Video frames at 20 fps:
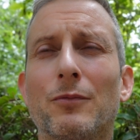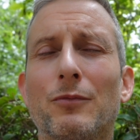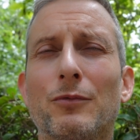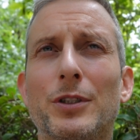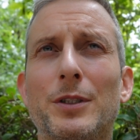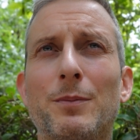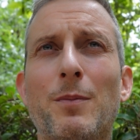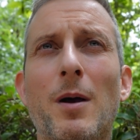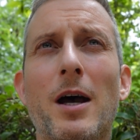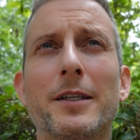
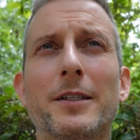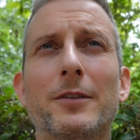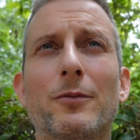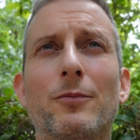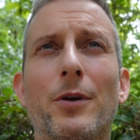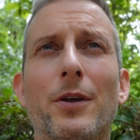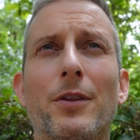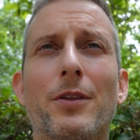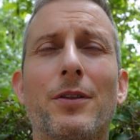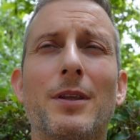
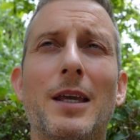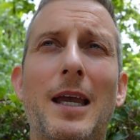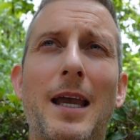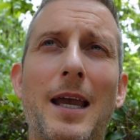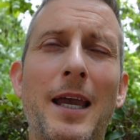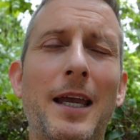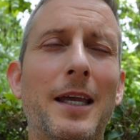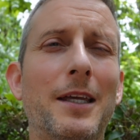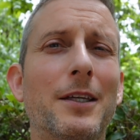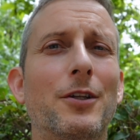responded with,
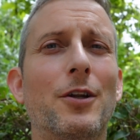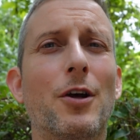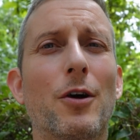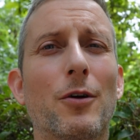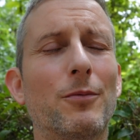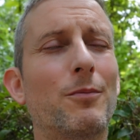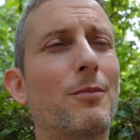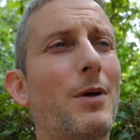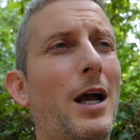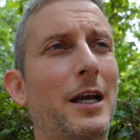hey, you
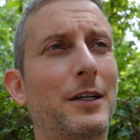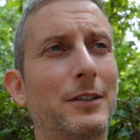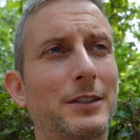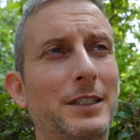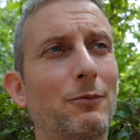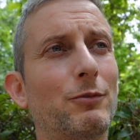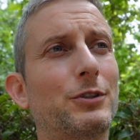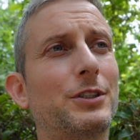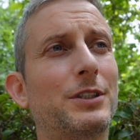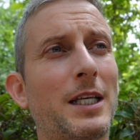know, I
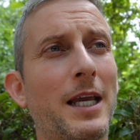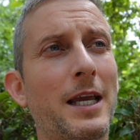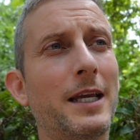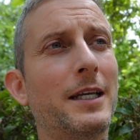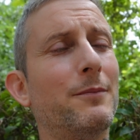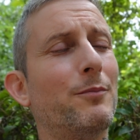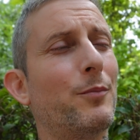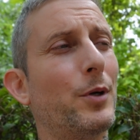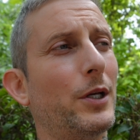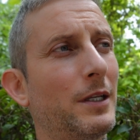understand what you're
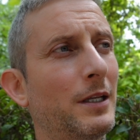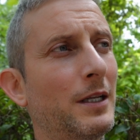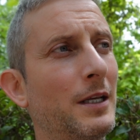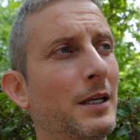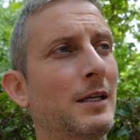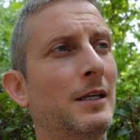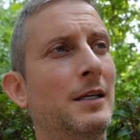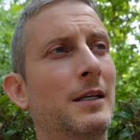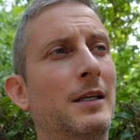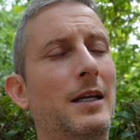saying, but
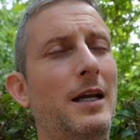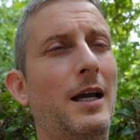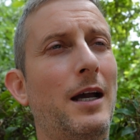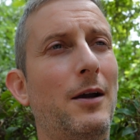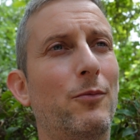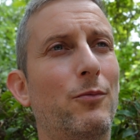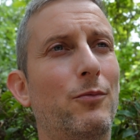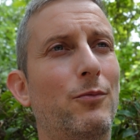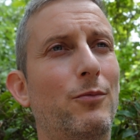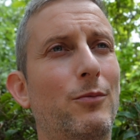
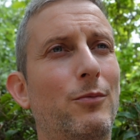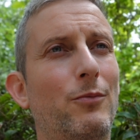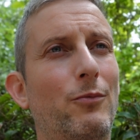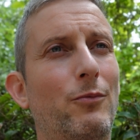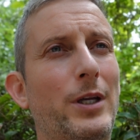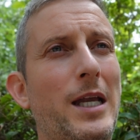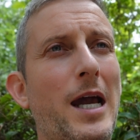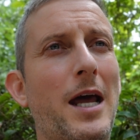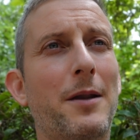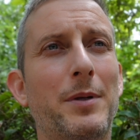
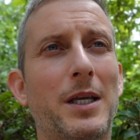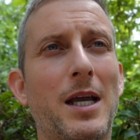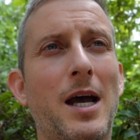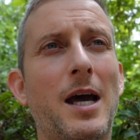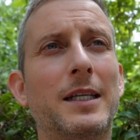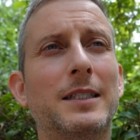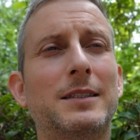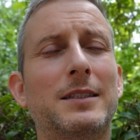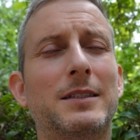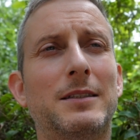we got to be
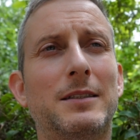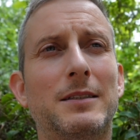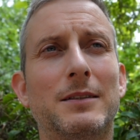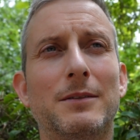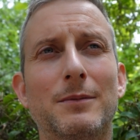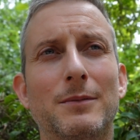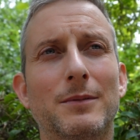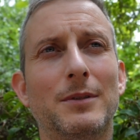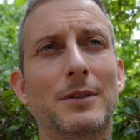honest.